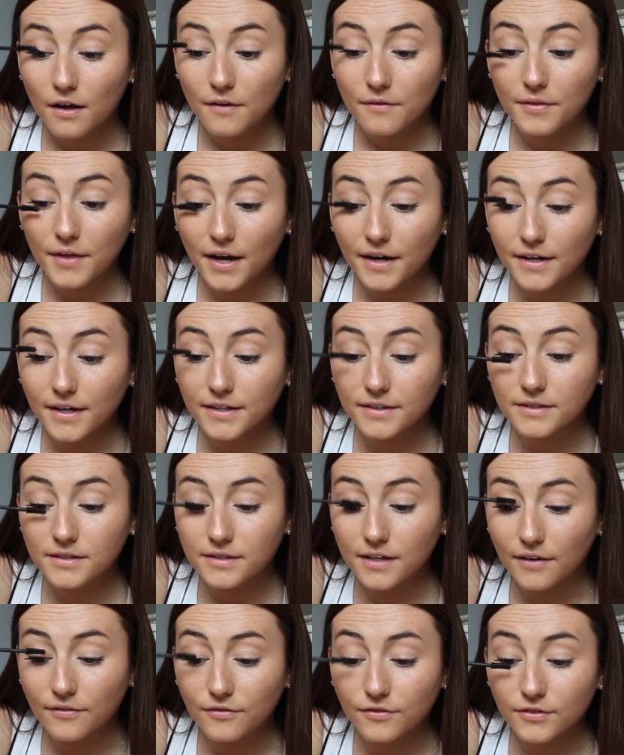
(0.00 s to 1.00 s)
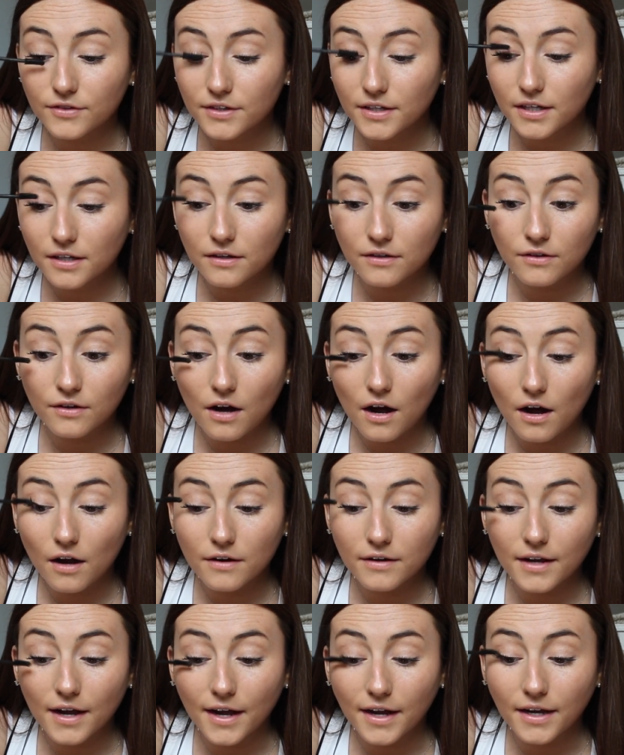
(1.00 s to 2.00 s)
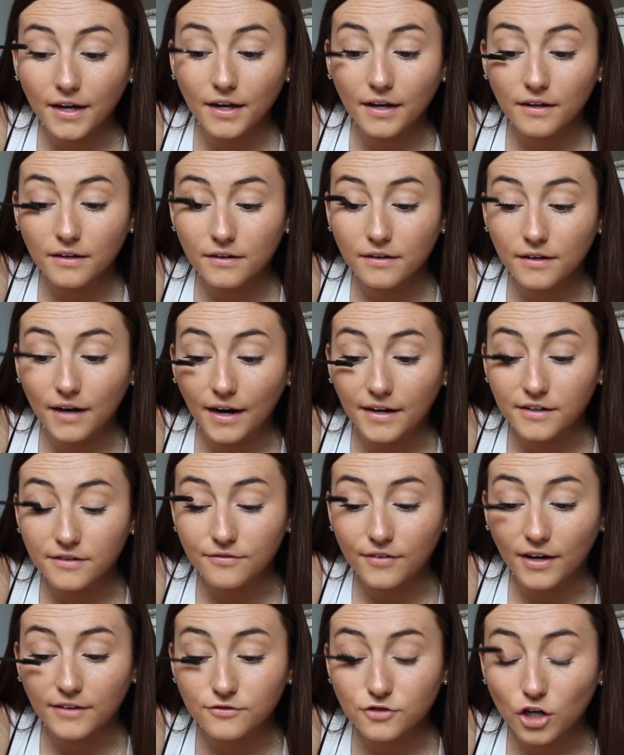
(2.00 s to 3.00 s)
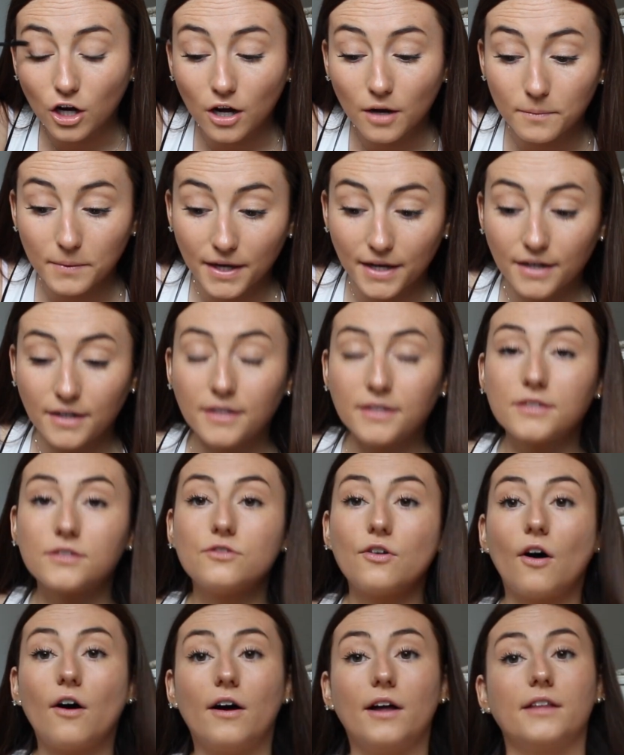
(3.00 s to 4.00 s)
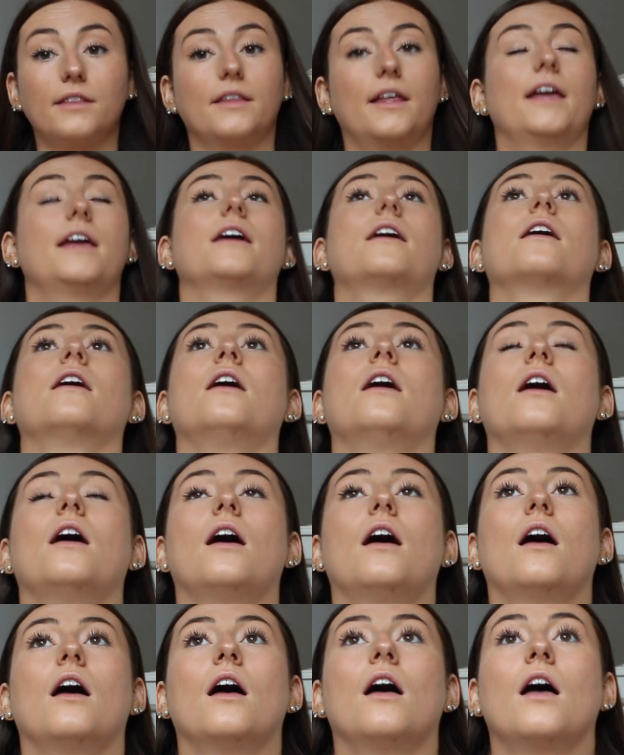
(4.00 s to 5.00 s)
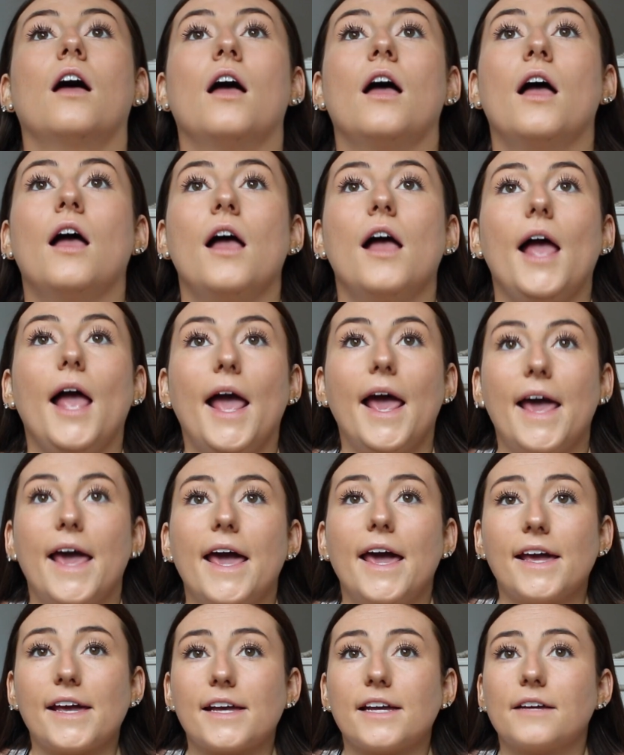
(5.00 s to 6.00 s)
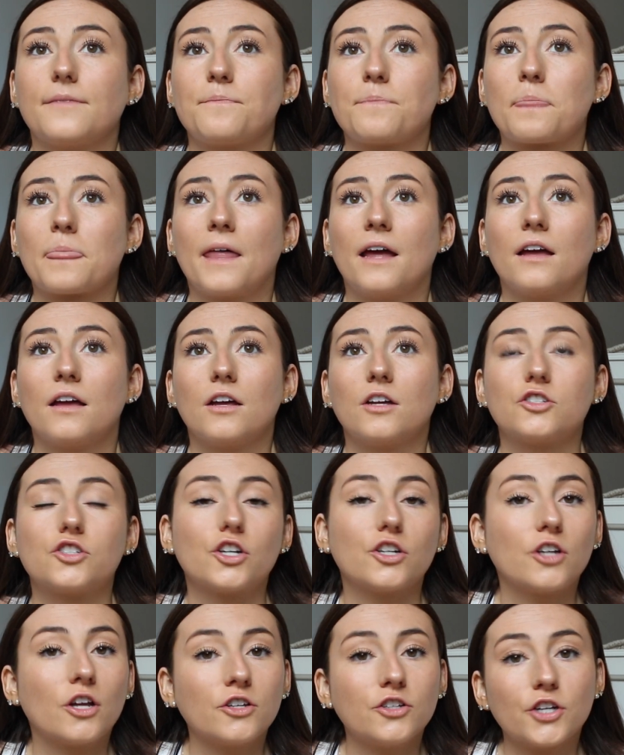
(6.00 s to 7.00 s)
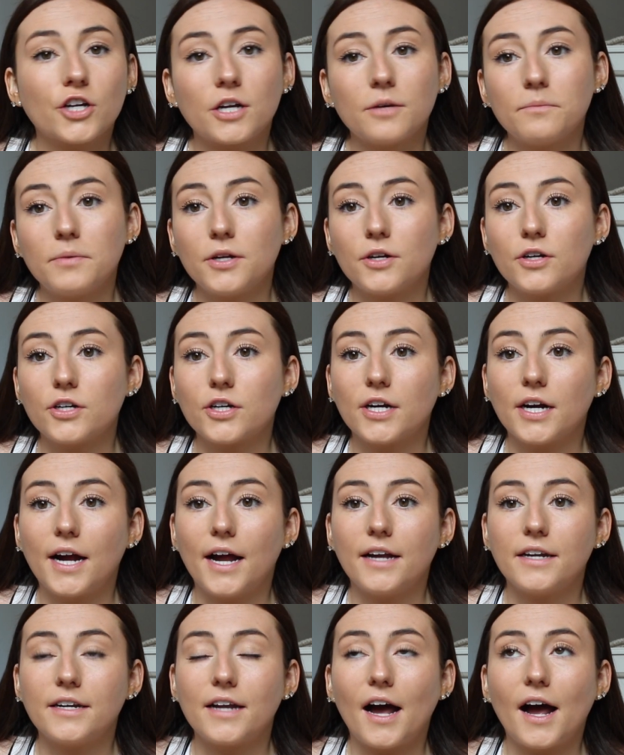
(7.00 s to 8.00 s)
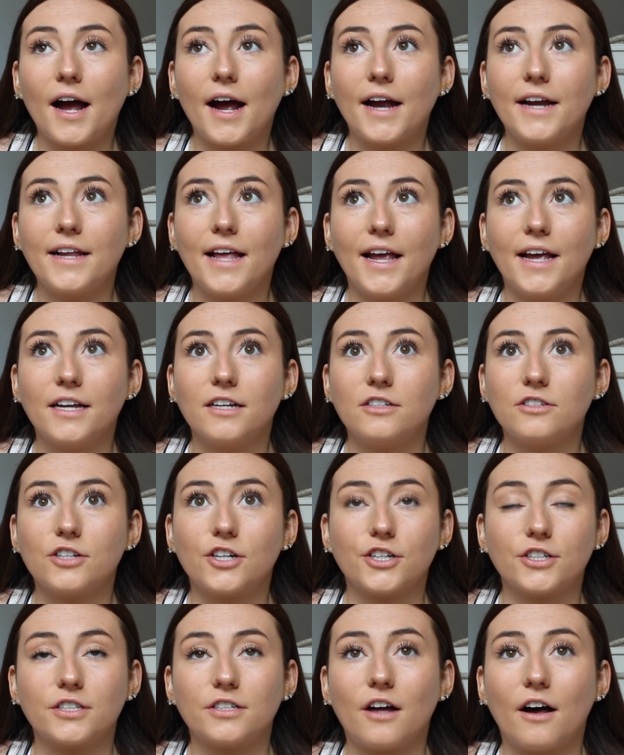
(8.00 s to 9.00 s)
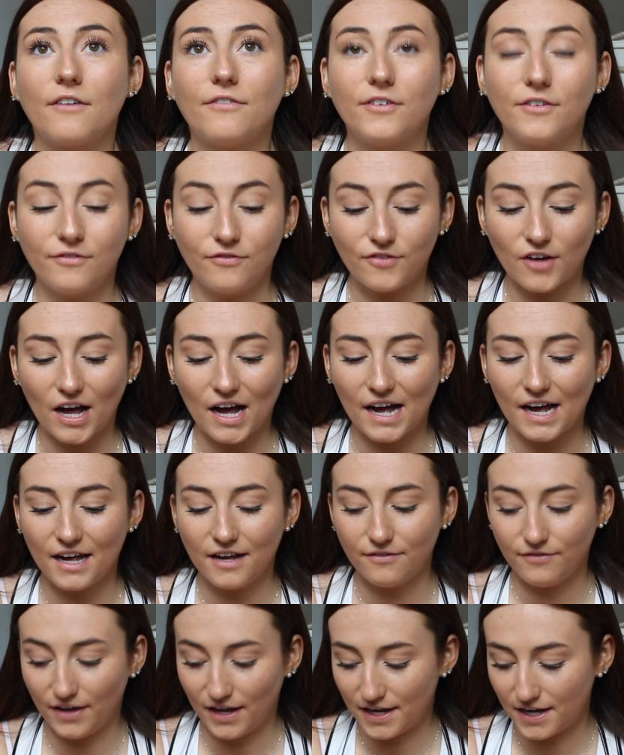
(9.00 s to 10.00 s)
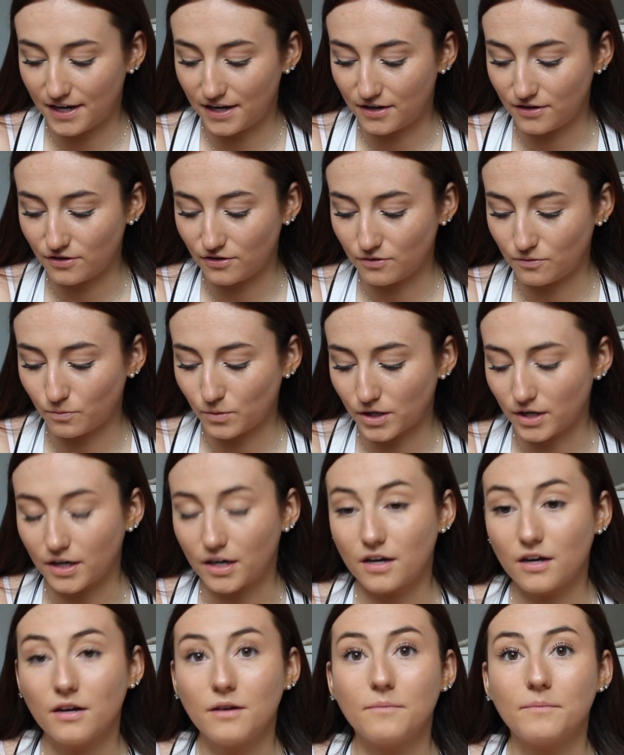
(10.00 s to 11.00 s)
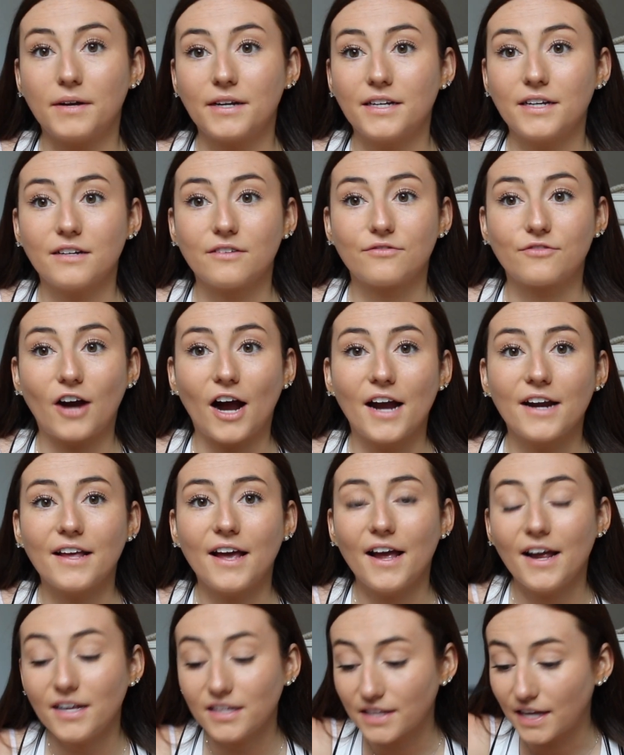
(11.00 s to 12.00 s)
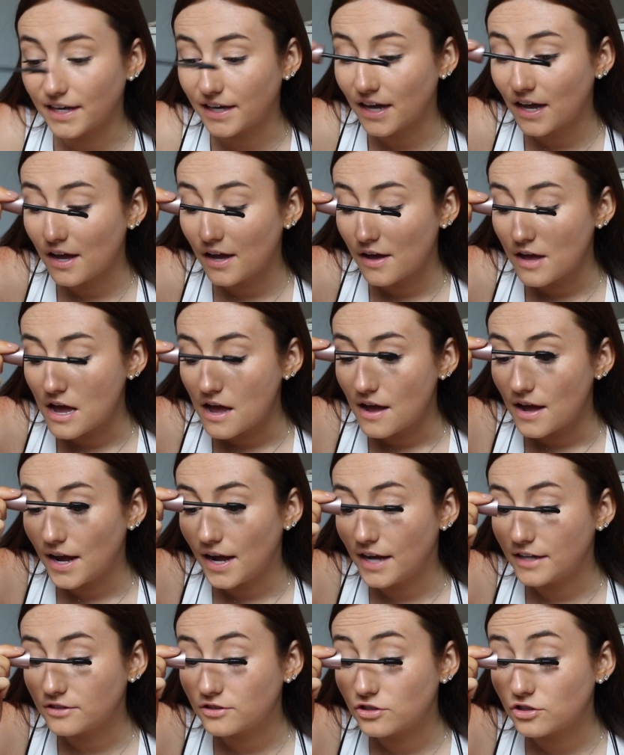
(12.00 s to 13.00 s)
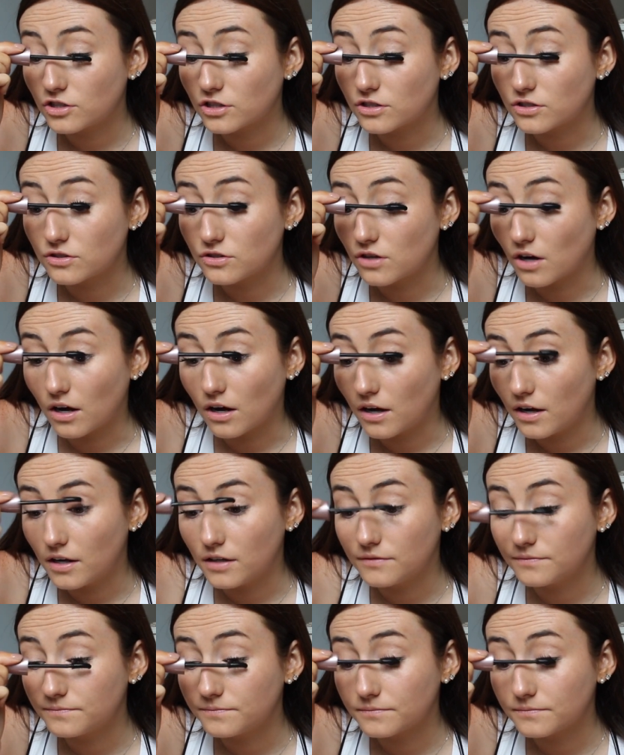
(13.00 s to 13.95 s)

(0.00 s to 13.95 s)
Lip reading: that it's definitely not a 9-to-5 job. It is not like a turn on your computer at 9 and turn it off at 5 and work Monday to Friday. Like it's just not